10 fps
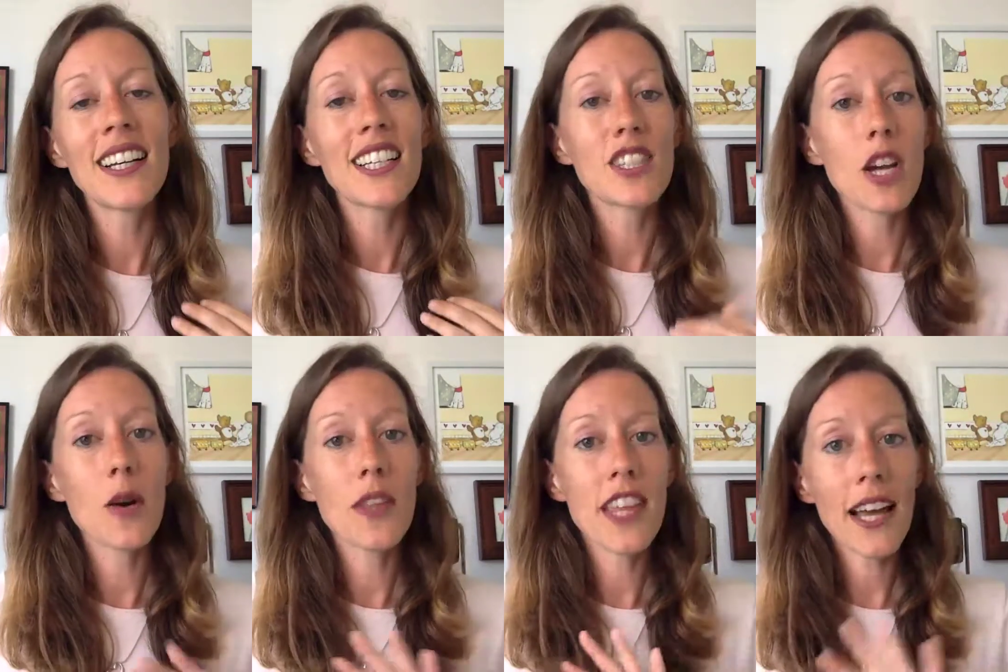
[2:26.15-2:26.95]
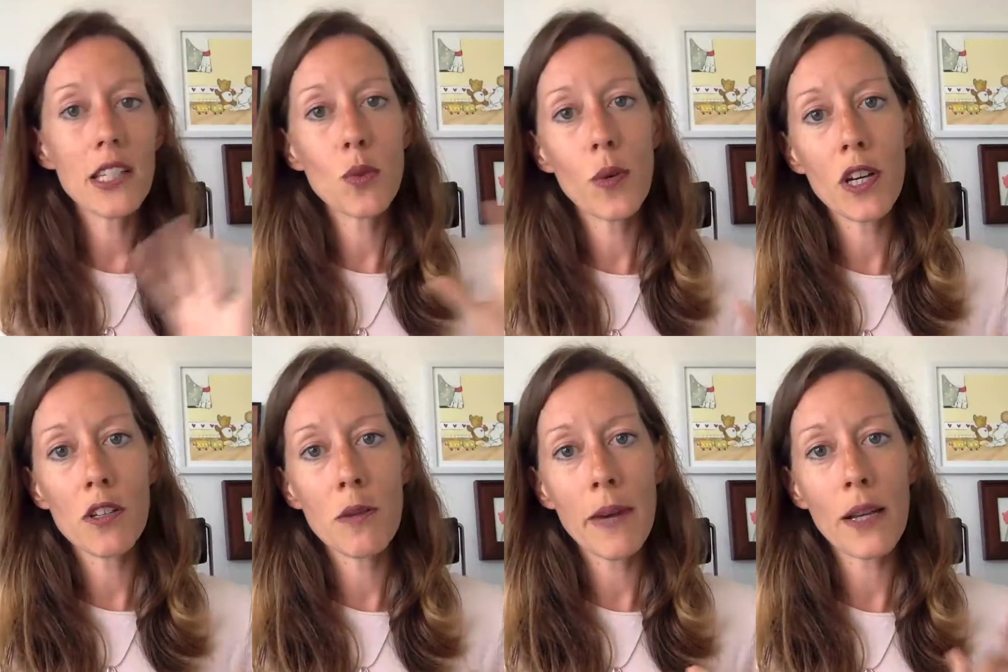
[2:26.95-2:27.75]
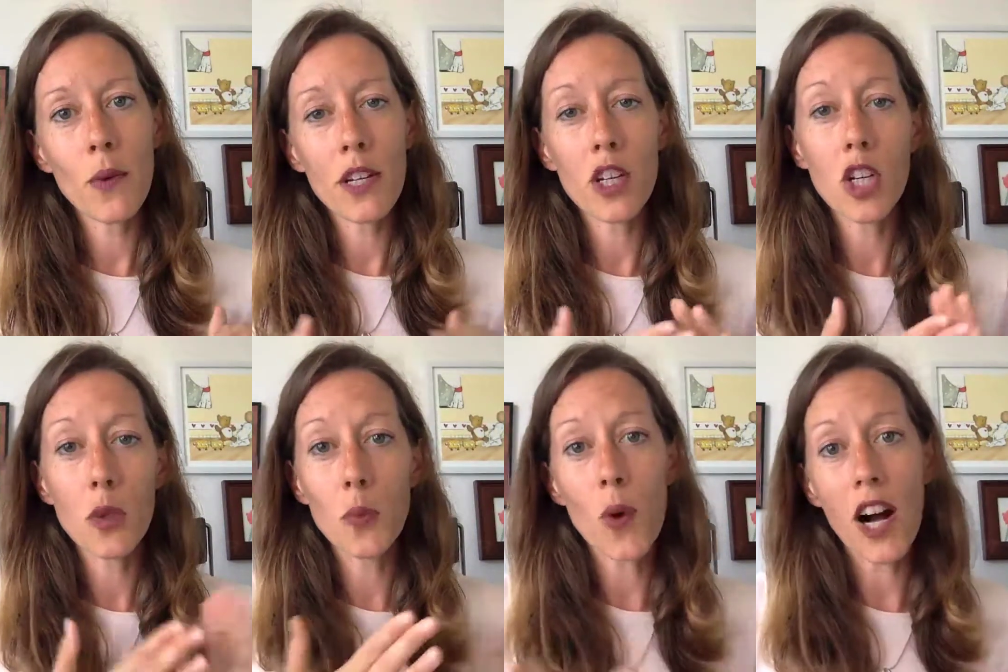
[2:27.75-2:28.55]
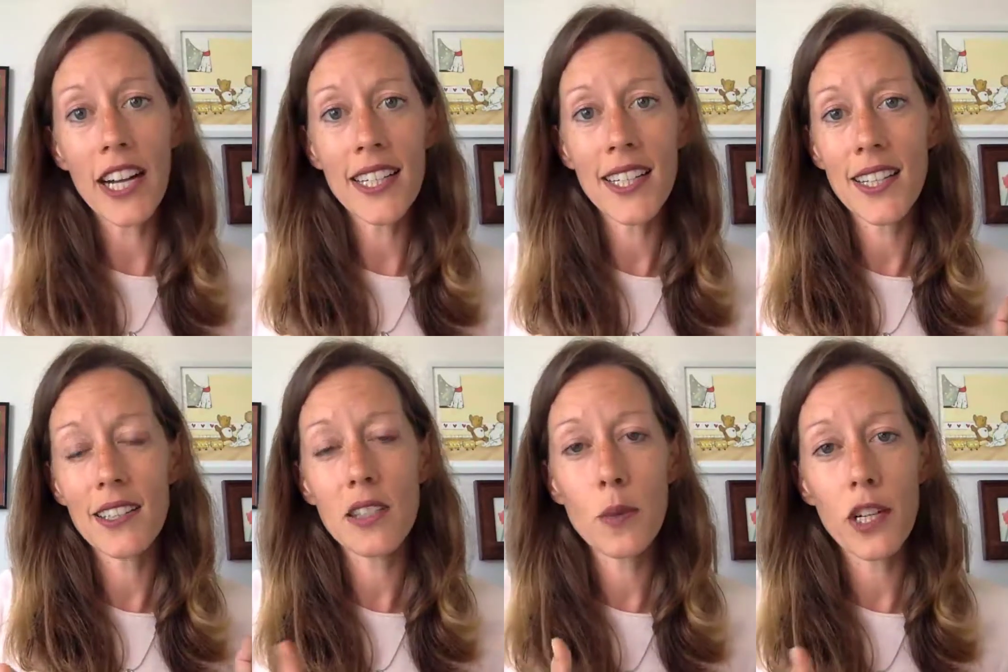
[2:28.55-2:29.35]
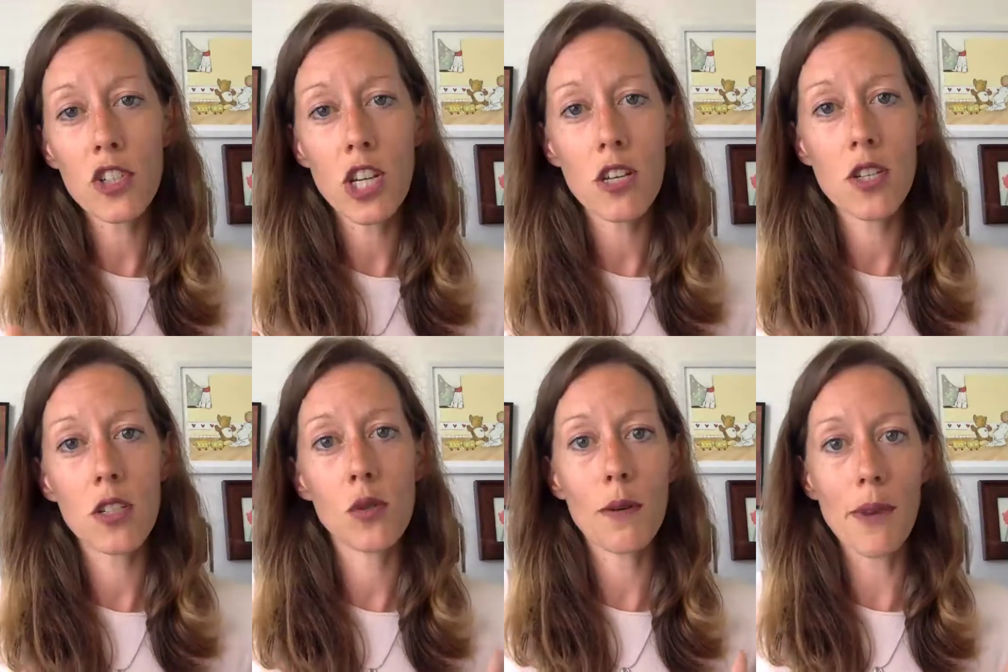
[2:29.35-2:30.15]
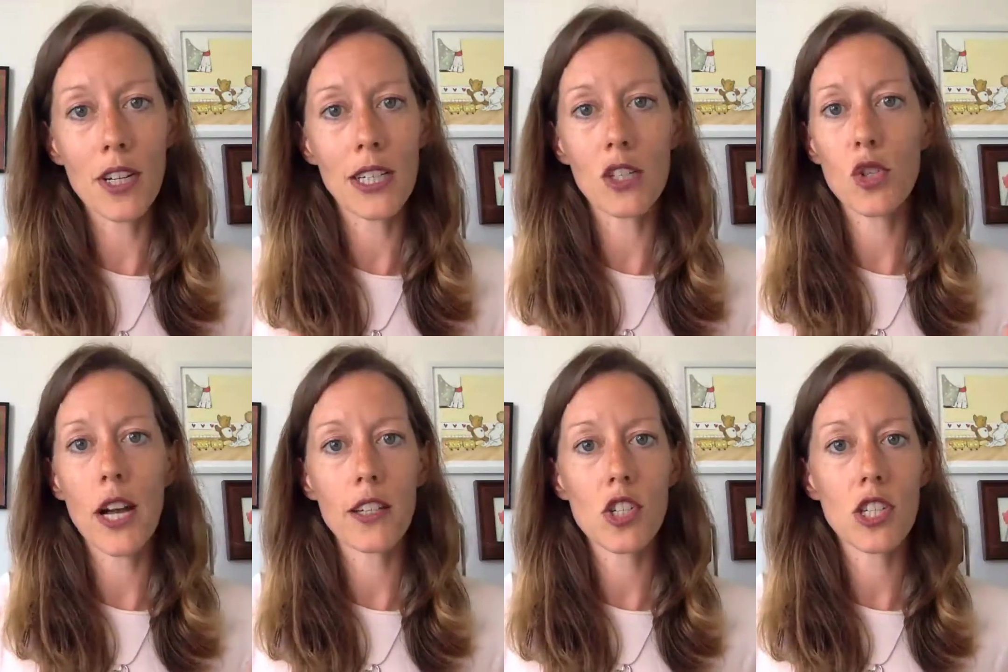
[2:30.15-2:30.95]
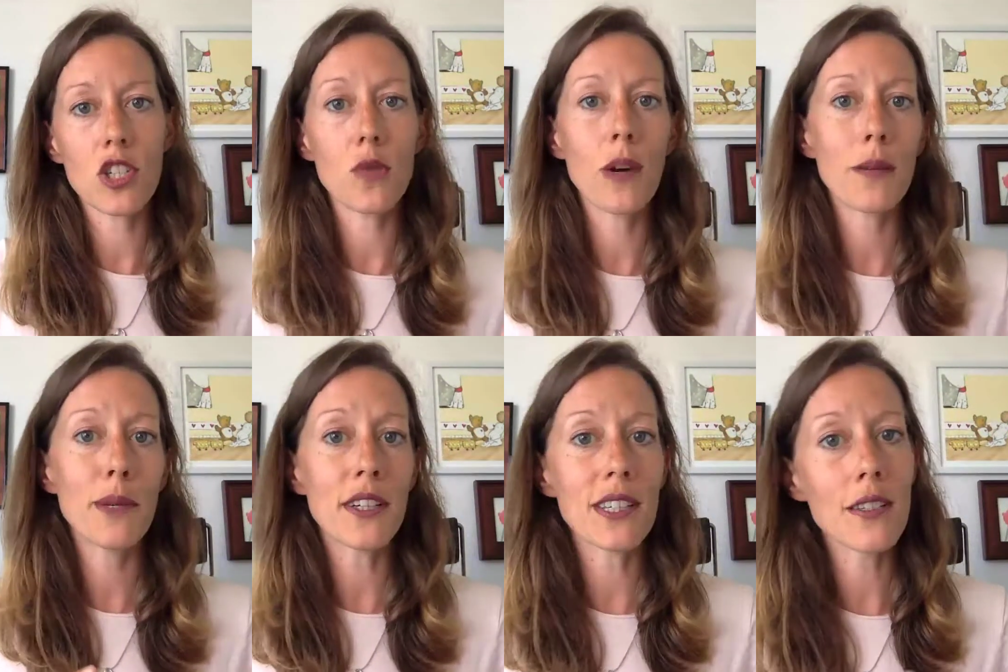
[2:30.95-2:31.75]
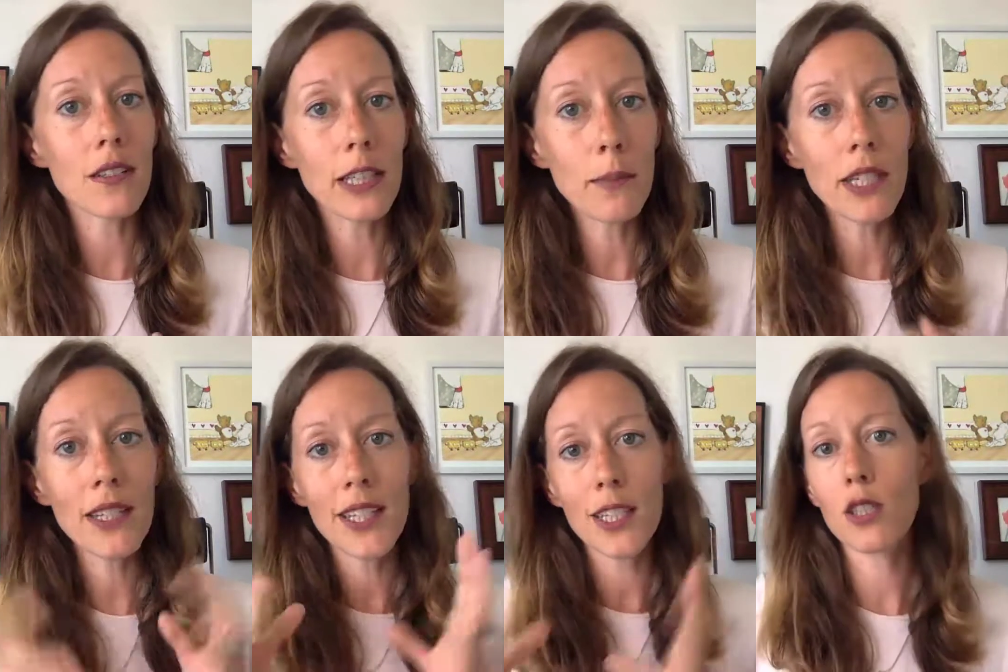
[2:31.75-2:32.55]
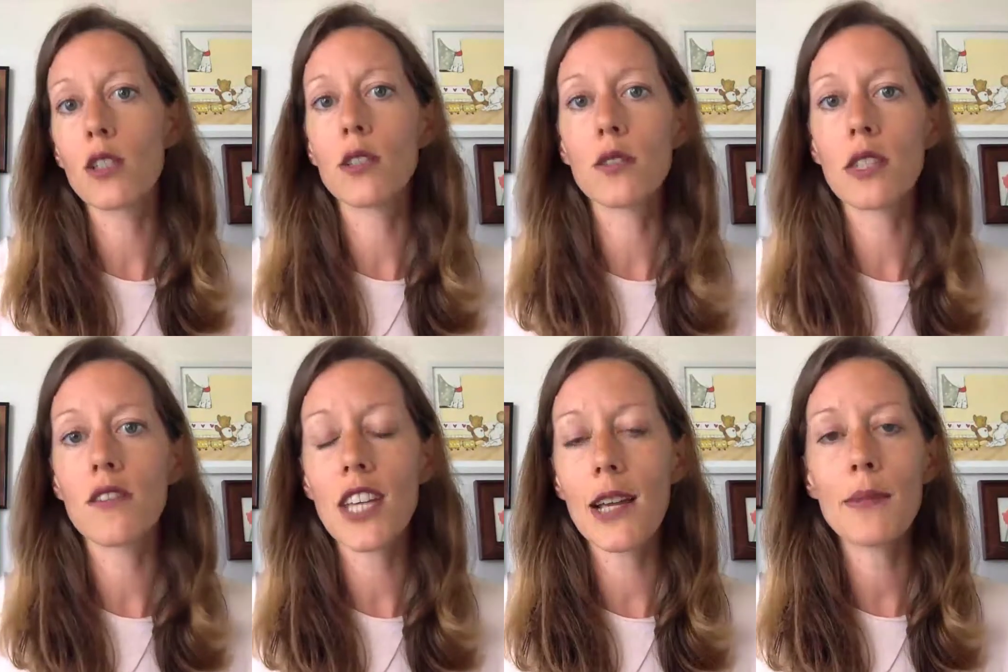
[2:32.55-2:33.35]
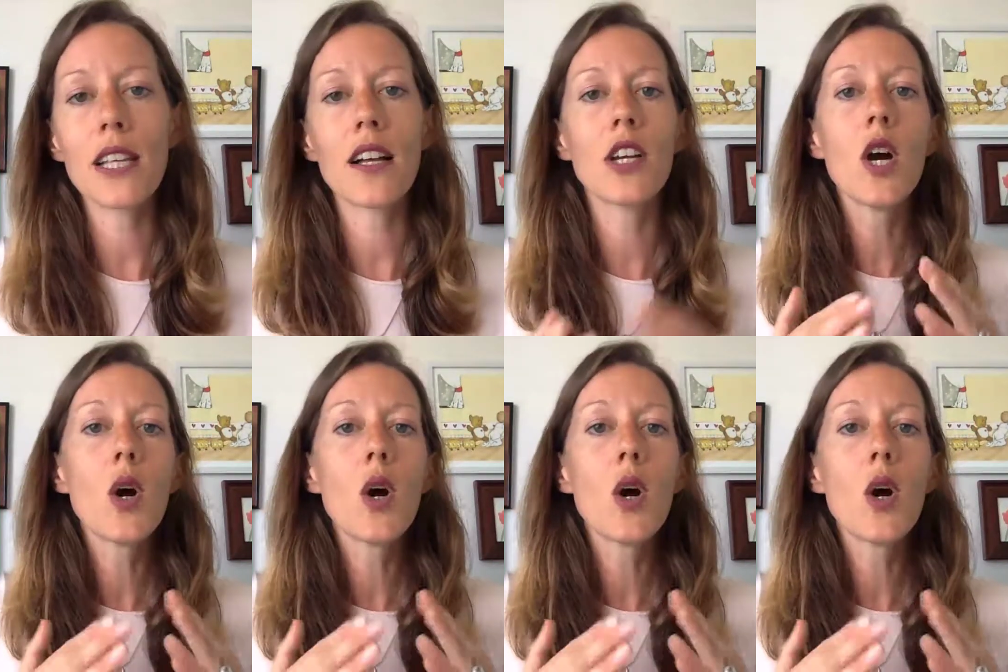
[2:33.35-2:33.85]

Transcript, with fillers: So that is where you might want to go wide. And this is where it changes your marketing strategy. Do you want to be on Kindle Unlimited and exclusive to Amazon,